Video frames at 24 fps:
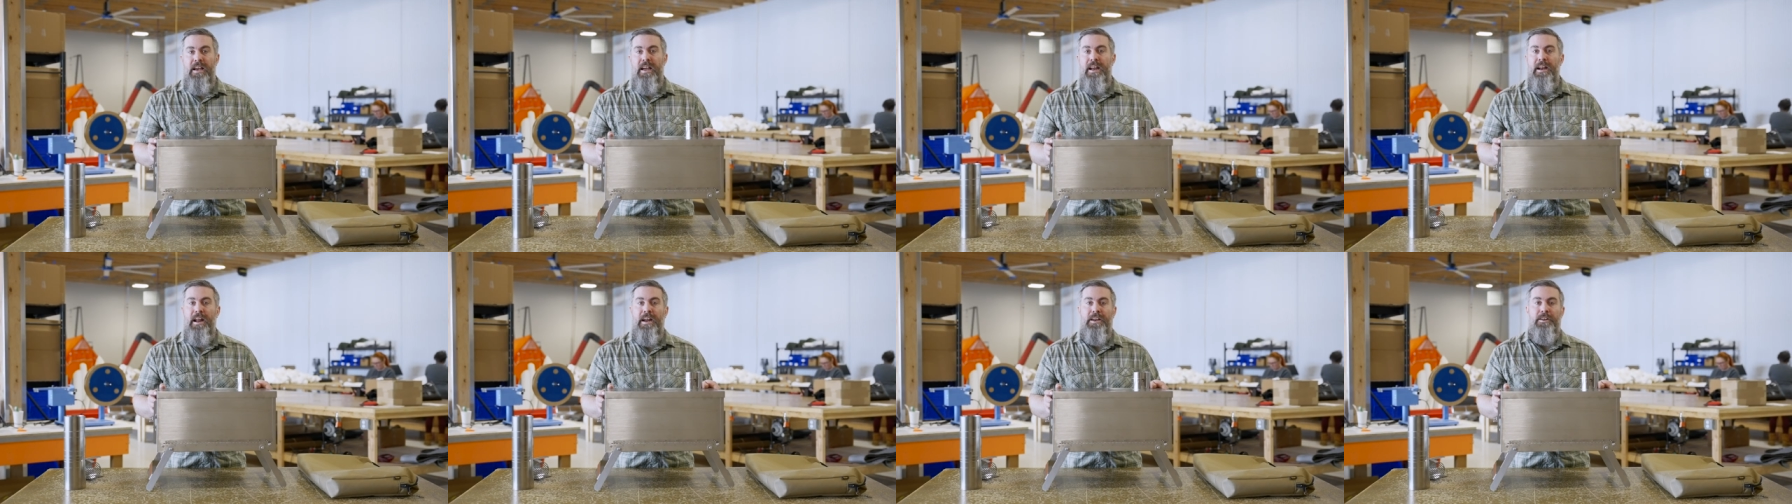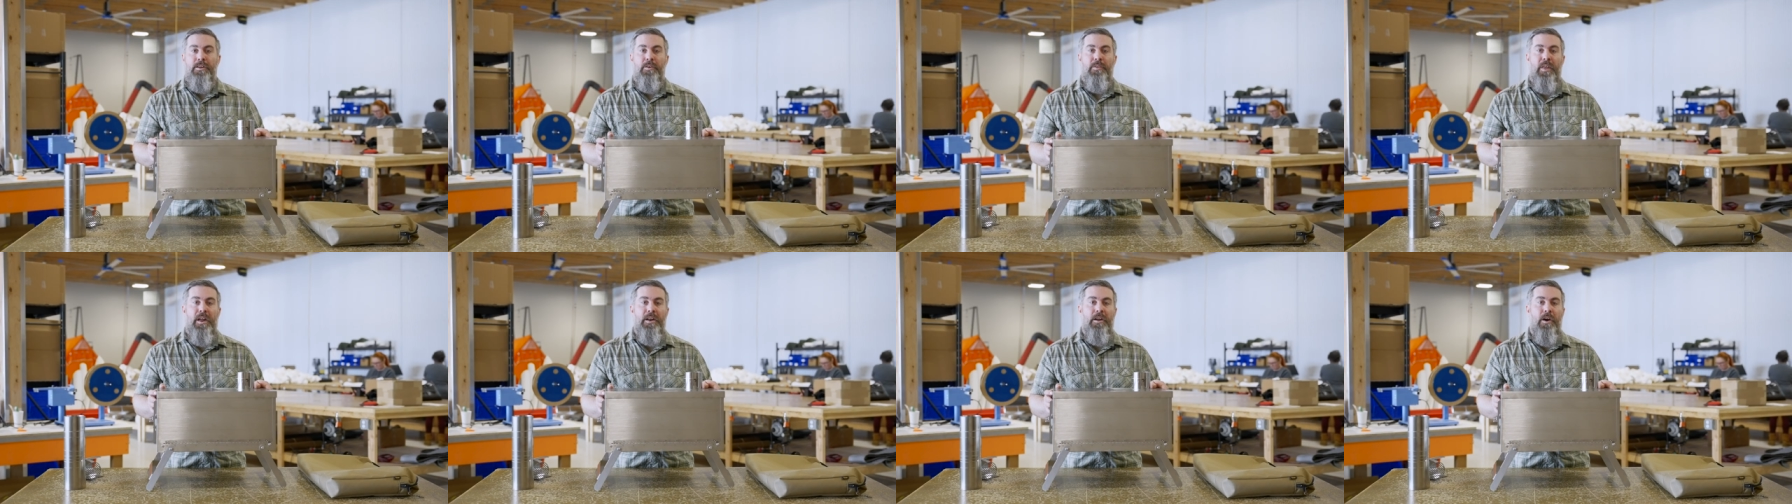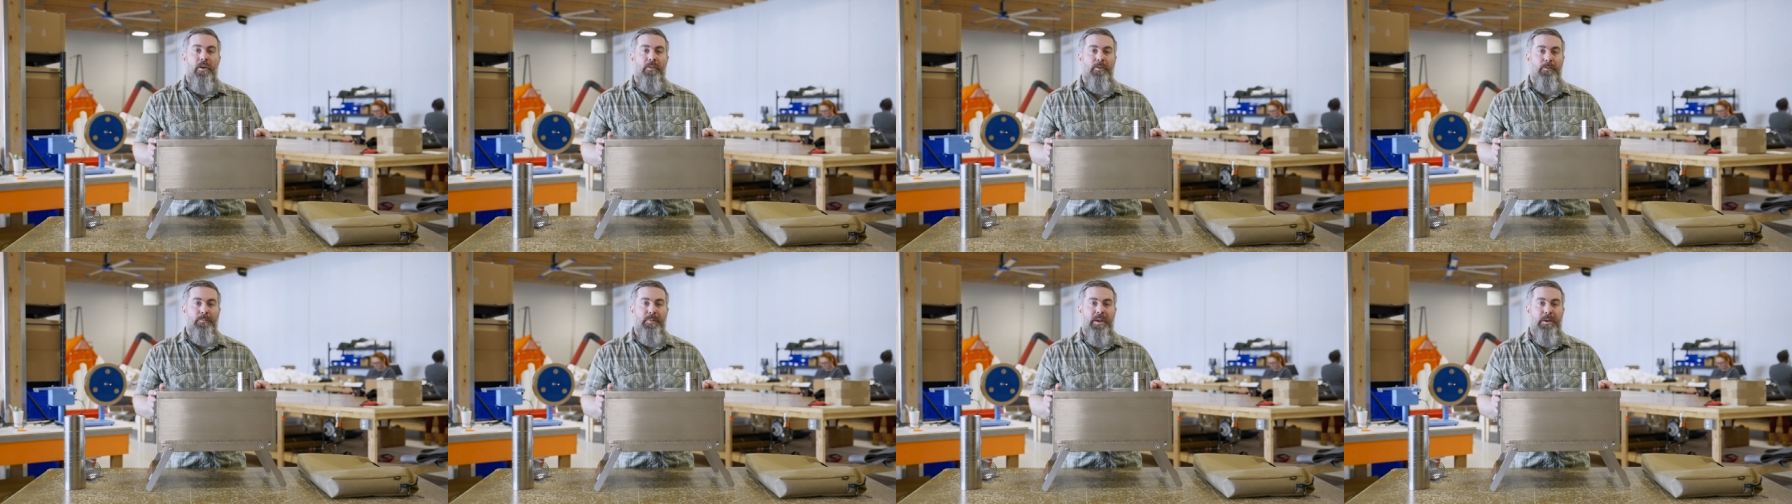and I know that
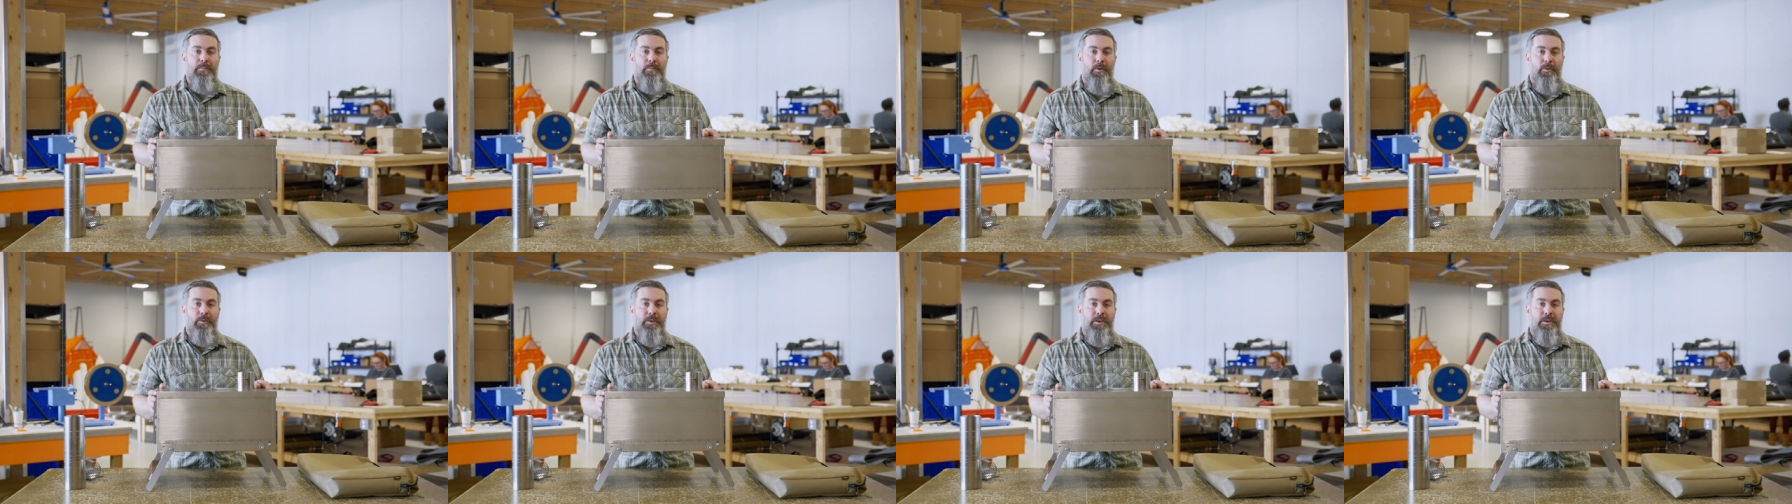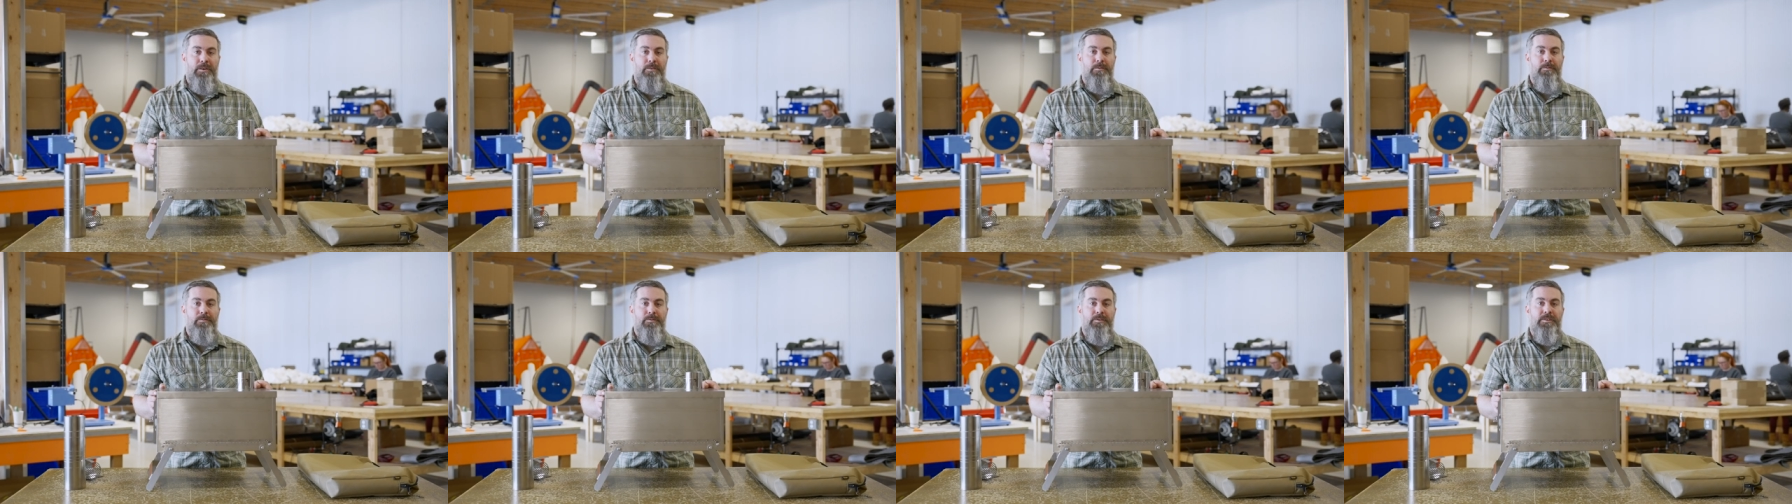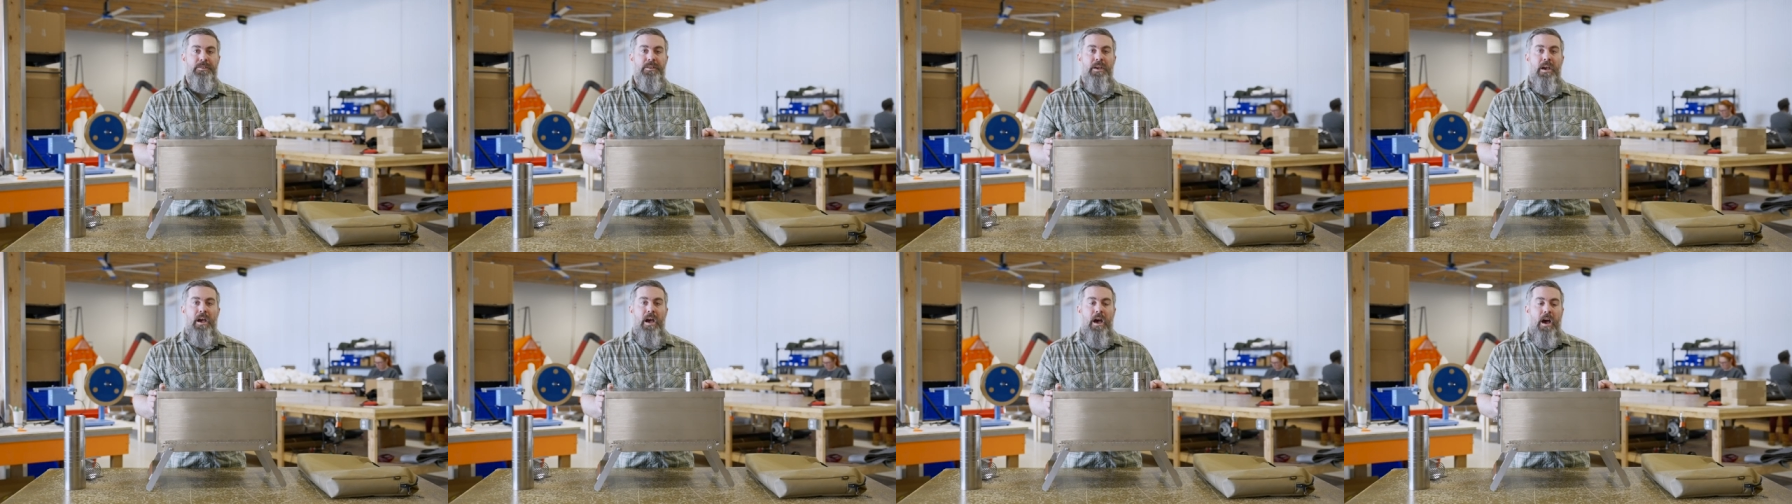other people
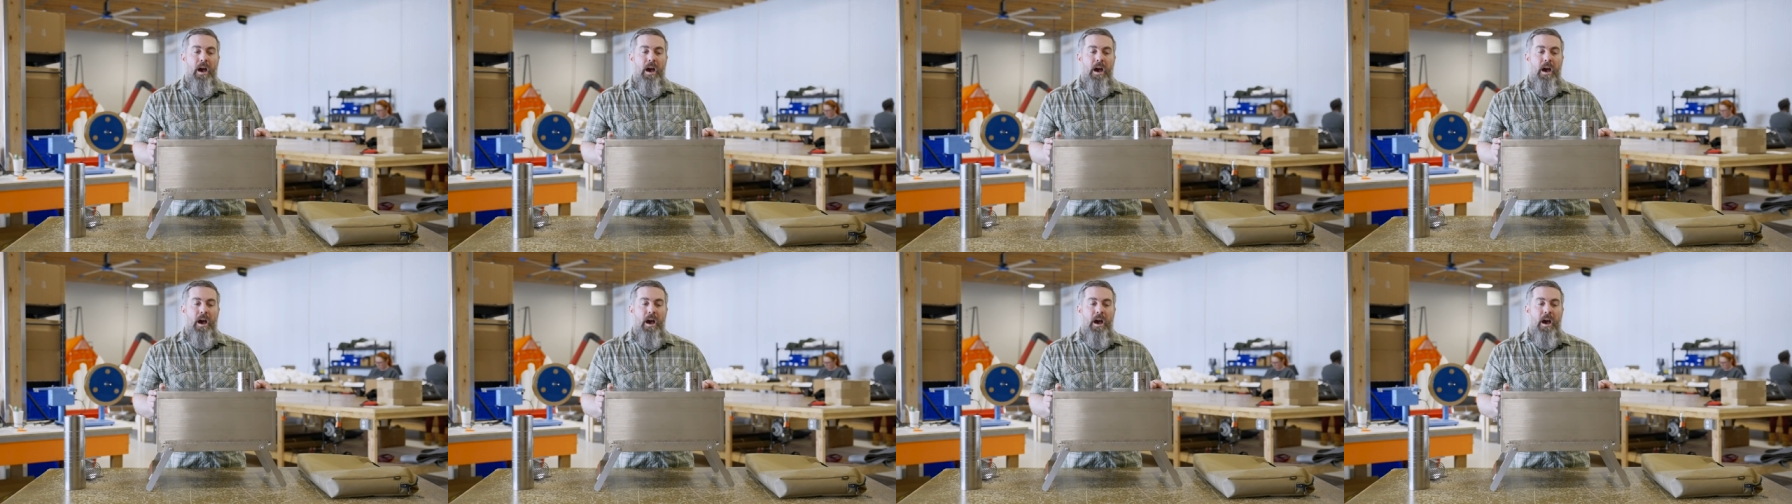use